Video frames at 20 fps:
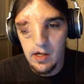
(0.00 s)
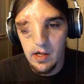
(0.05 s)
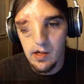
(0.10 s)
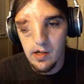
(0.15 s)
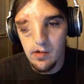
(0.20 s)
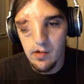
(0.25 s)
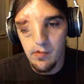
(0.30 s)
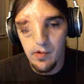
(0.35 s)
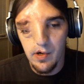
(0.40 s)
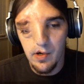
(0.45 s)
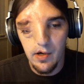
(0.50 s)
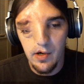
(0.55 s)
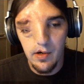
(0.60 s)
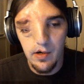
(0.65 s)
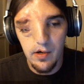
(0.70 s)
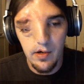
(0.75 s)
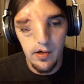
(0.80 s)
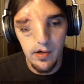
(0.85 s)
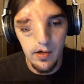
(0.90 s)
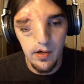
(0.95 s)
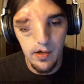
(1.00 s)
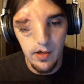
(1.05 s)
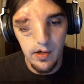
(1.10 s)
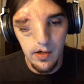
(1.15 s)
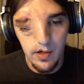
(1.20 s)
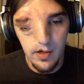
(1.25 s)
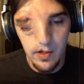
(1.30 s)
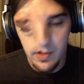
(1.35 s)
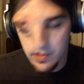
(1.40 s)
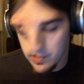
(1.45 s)
where
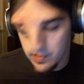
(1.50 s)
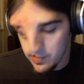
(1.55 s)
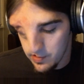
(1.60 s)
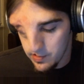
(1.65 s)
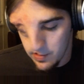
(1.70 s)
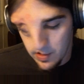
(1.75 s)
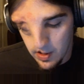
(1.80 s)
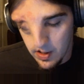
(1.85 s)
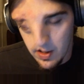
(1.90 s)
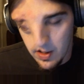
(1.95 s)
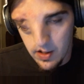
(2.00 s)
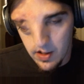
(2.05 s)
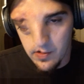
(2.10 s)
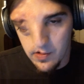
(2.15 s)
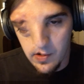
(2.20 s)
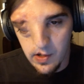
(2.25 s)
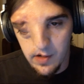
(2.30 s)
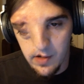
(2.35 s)
it's it's like if